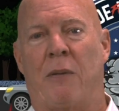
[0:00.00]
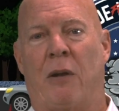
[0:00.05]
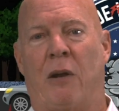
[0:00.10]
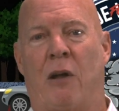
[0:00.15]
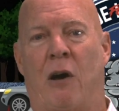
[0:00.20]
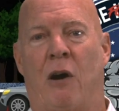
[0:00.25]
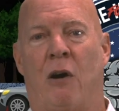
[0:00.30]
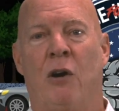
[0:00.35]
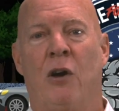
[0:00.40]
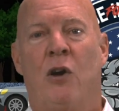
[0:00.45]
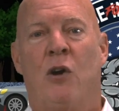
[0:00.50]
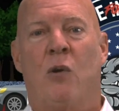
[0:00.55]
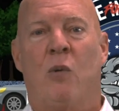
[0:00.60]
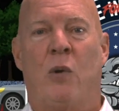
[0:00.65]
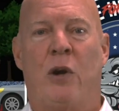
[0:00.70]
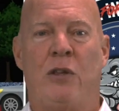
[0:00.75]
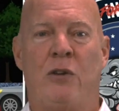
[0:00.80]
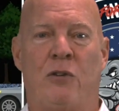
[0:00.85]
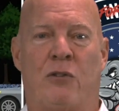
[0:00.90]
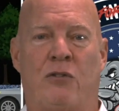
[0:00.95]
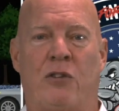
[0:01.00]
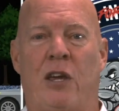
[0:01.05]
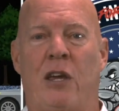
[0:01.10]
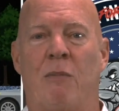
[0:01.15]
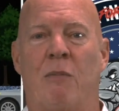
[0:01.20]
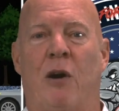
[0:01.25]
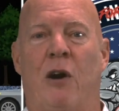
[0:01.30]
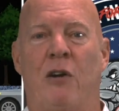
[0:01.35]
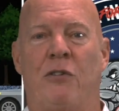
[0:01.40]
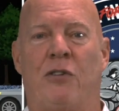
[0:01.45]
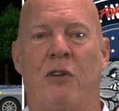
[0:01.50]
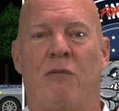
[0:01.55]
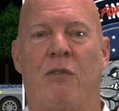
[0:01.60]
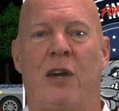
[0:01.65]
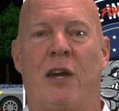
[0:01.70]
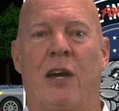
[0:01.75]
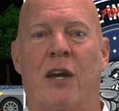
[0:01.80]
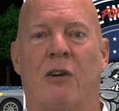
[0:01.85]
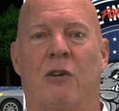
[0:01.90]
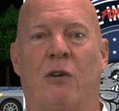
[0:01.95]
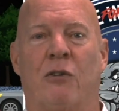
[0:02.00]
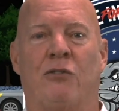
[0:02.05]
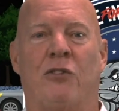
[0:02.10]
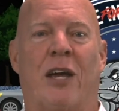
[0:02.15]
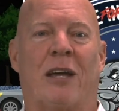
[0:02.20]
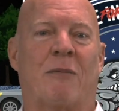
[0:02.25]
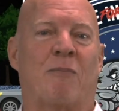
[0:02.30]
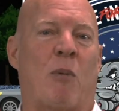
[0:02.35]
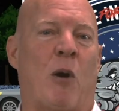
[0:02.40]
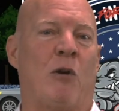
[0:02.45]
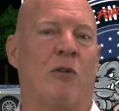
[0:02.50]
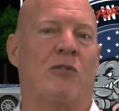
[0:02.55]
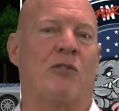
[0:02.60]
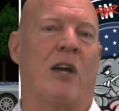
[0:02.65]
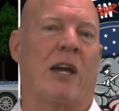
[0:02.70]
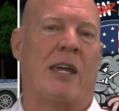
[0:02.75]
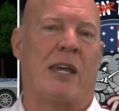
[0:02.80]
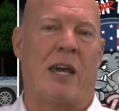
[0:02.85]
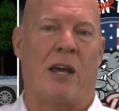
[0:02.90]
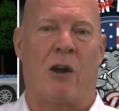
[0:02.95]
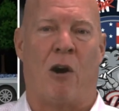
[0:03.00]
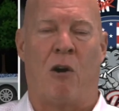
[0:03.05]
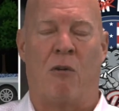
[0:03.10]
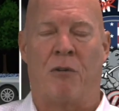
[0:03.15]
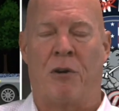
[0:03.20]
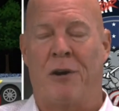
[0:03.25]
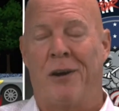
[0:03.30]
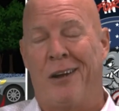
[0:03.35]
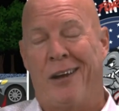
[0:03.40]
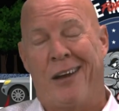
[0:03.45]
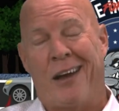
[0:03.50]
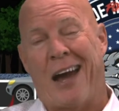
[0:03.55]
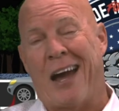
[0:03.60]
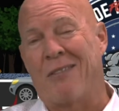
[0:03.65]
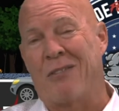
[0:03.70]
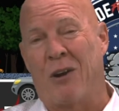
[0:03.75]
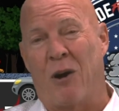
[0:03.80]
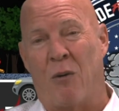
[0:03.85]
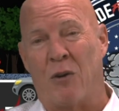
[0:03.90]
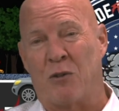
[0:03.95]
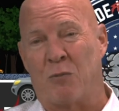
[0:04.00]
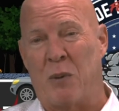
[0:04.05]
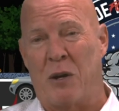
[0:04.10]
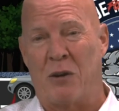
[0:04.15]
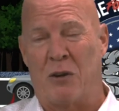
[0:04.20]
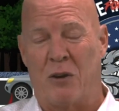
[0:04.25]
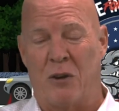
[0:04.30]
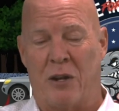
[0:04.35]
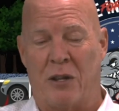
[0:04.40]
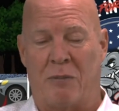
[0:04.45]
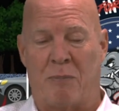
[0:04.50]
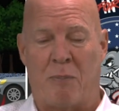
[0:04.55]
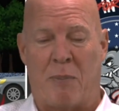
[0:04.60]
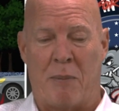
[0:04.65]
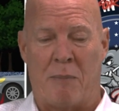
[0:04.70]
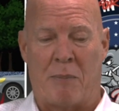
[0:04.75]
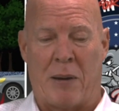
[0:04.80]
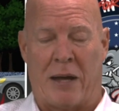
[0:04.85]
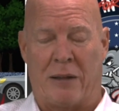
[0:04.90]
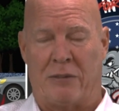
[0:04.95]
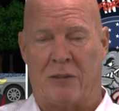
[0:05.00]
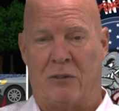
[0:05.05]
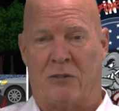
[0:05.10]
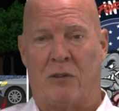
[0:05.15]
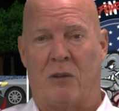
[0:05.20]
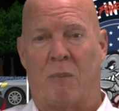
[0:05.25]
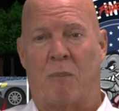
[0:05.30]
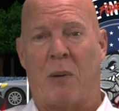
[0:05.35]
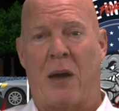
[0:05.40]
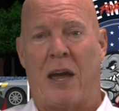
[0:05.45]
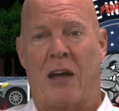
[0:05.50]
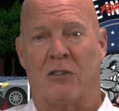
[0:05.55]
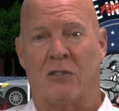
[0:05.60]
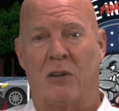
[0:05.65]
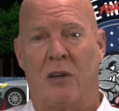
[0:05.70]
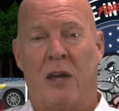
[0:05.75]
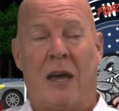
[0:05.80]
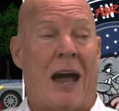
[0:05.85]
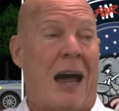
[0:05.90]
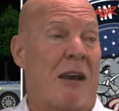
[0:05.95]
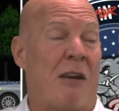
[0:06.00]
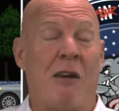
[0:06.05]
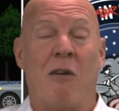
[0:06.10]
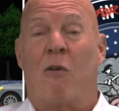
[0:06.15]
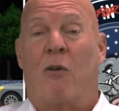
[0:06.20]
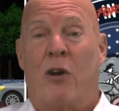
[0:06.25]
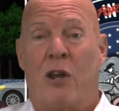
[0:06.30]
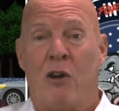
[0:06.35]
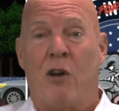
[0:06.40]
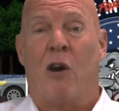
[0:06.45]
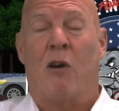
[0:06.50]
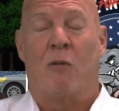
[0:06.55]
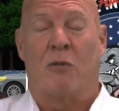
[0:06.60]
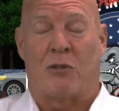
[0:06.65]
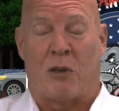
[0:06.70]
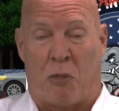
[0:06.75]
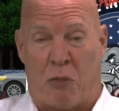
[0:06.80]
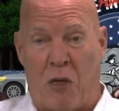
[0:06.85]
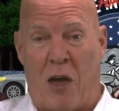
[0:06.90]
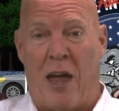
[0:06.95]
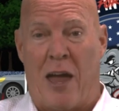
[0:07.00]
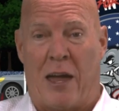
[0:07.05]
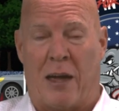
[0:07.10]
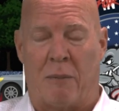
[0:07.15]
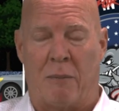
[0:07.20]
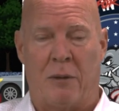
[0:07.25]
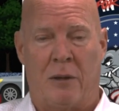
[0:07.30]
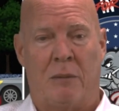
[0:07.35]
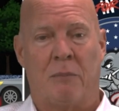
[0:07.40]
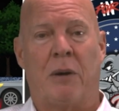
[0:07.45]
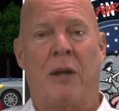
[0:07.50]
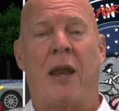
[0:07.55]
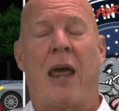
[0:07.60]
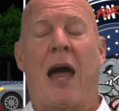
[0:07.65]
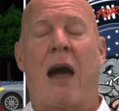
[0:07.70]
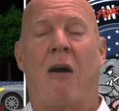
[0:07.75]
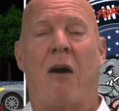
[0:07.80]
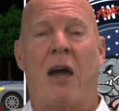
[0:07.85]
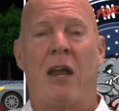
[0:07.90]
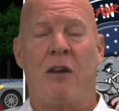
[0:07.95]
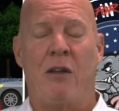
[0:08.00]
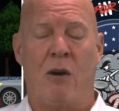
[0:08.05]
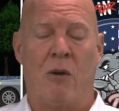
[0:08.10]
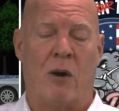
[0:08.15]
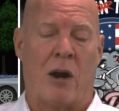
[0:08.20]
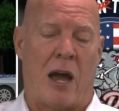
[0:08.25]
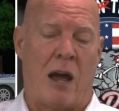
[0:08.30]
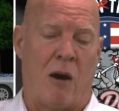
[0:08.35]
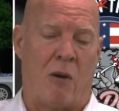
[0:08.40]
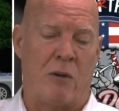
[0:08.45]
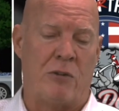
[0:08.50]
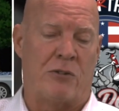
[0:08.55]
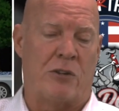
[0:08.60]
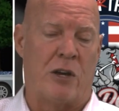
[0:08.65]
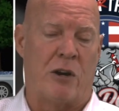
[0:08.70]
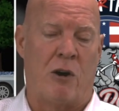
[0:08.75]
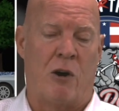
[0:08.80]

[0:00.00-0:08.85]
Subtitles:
the law. When you see emergency vehicles, you're supposed to get over. I haven't always been good about this in the past. I didn't really know it was a thing, but now I do, and I always get